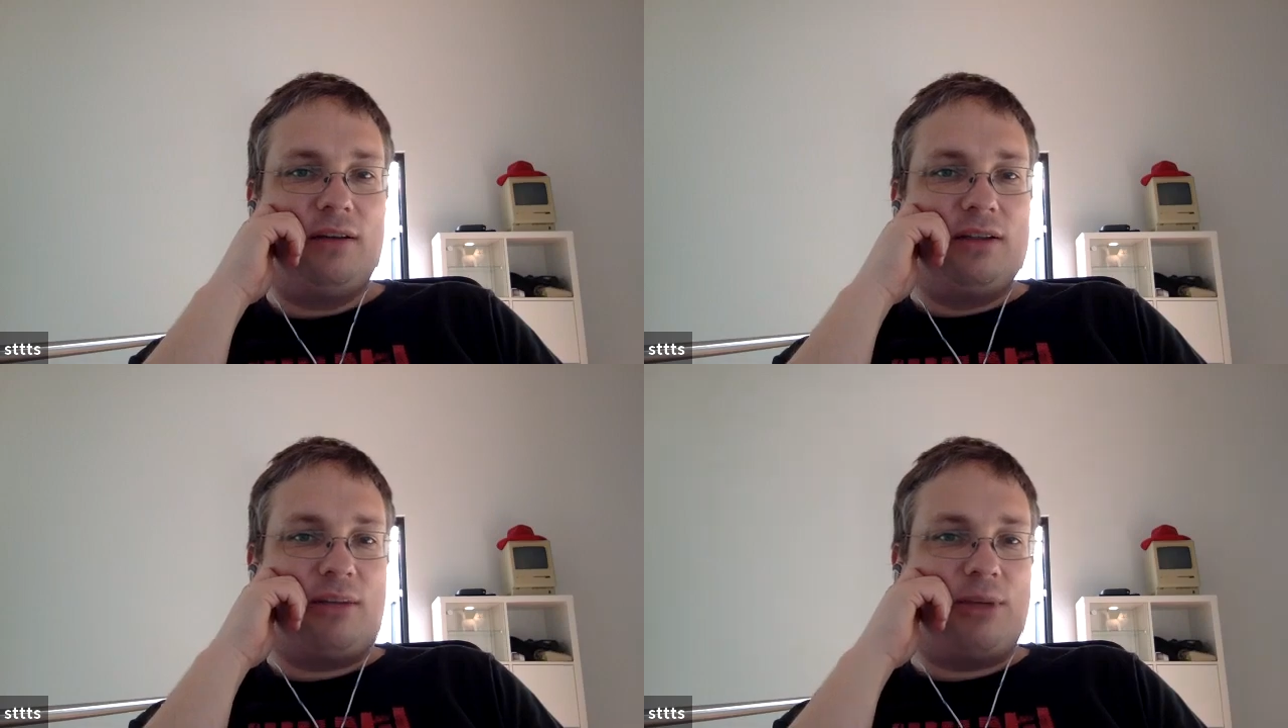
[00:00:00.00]

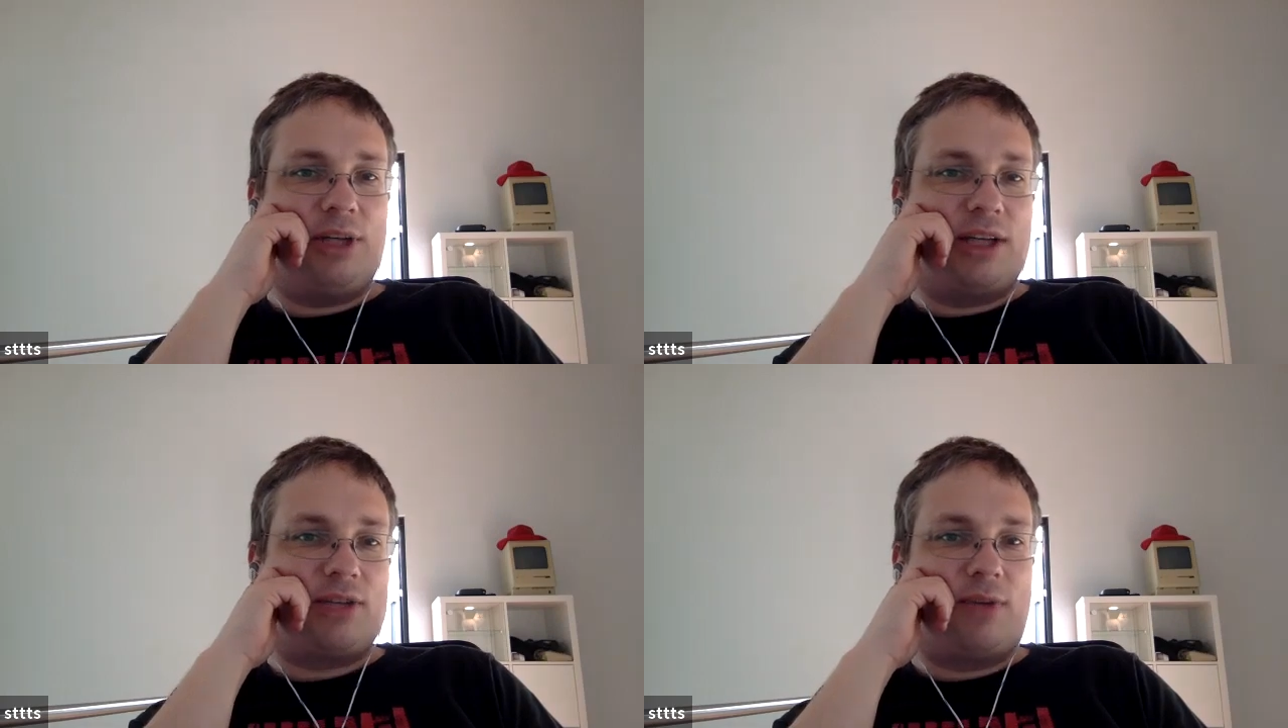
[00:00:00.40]

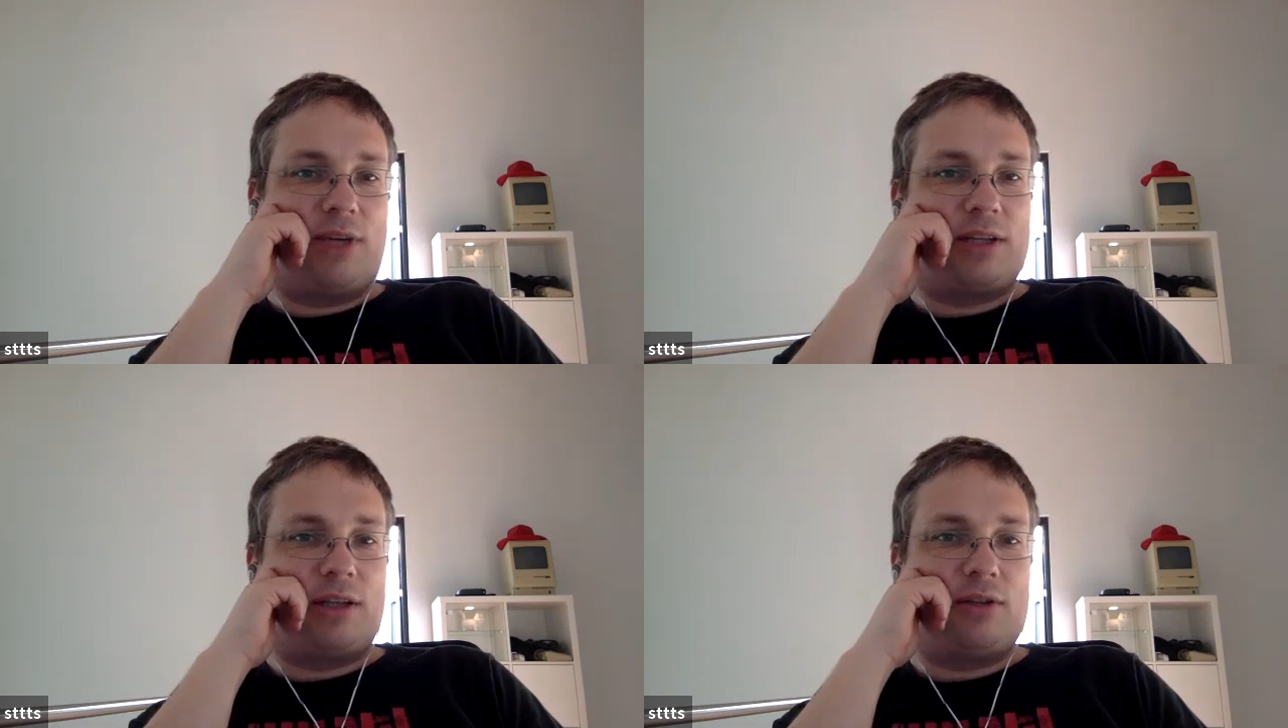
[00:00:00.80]
Somebody has to
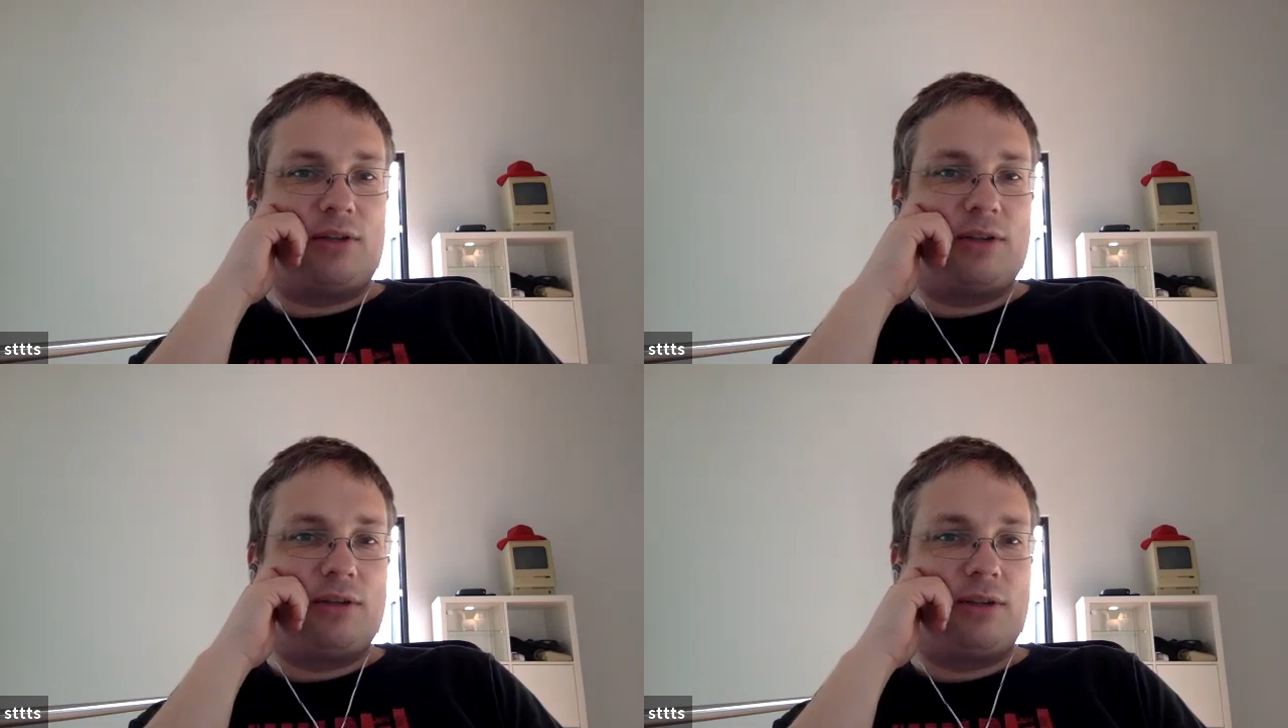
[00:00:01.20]
write it
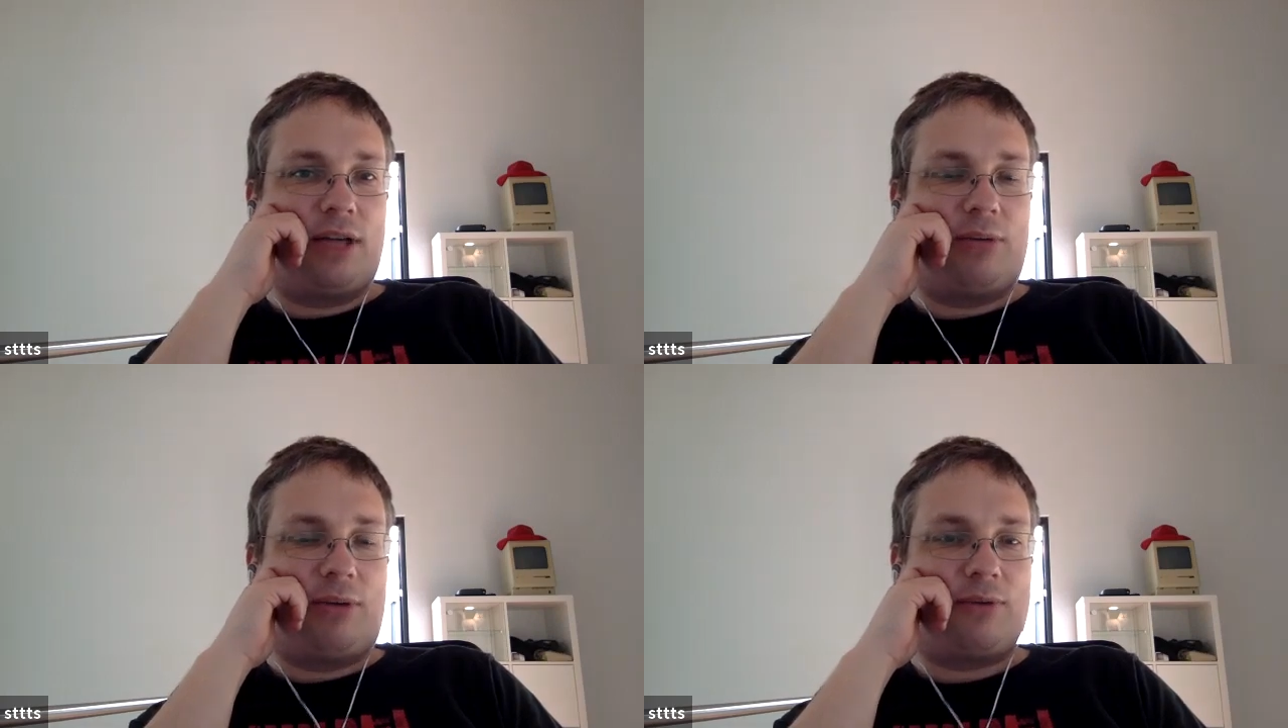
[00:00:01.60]
out,
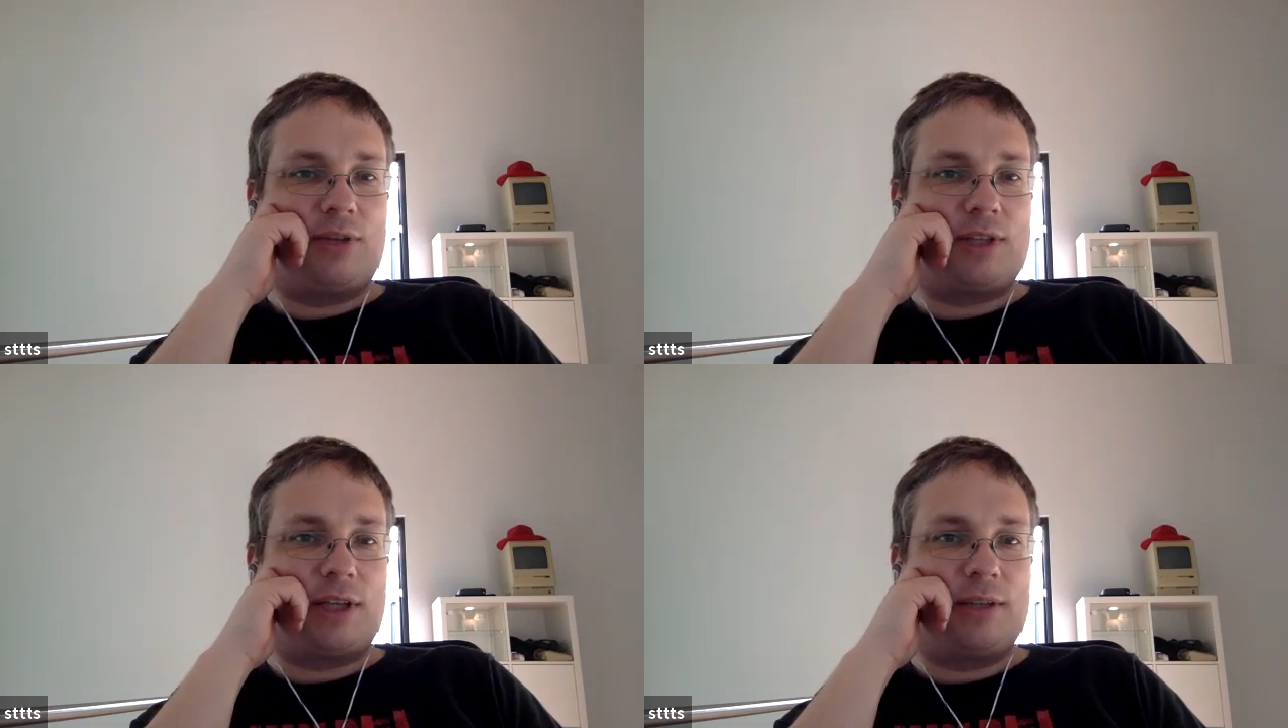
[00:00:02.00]
and we have to
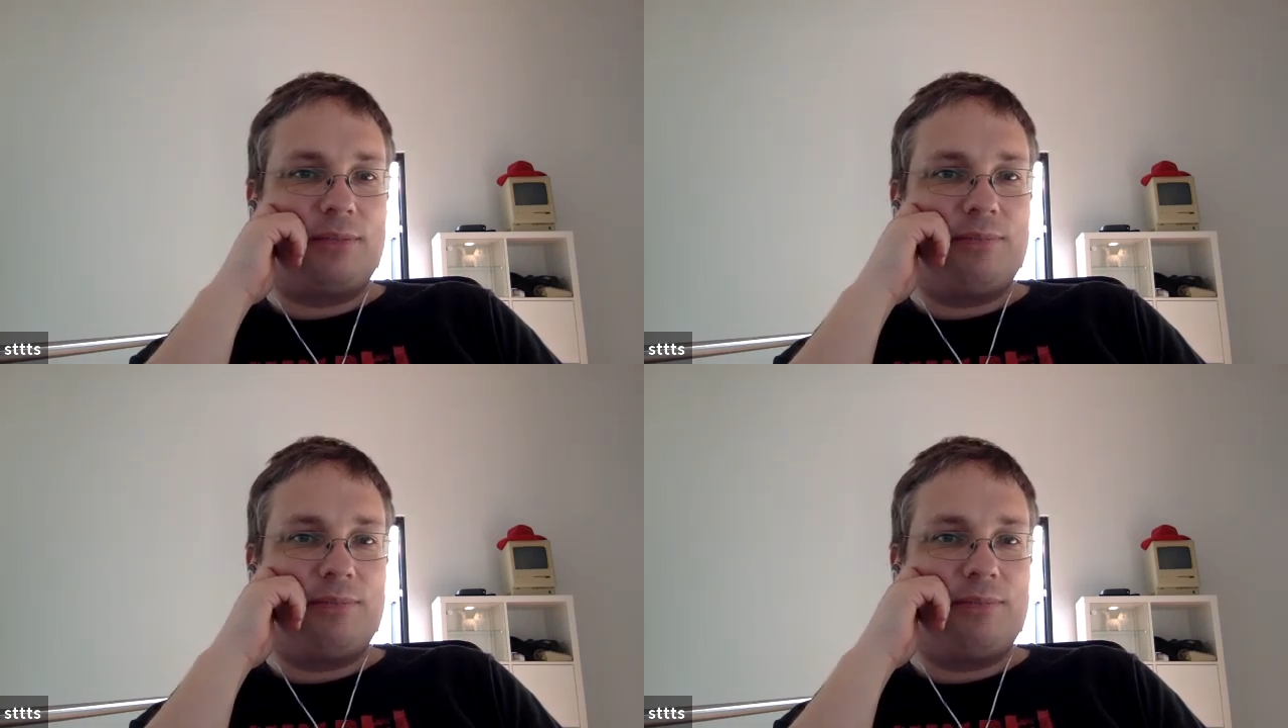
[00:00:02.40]
decide.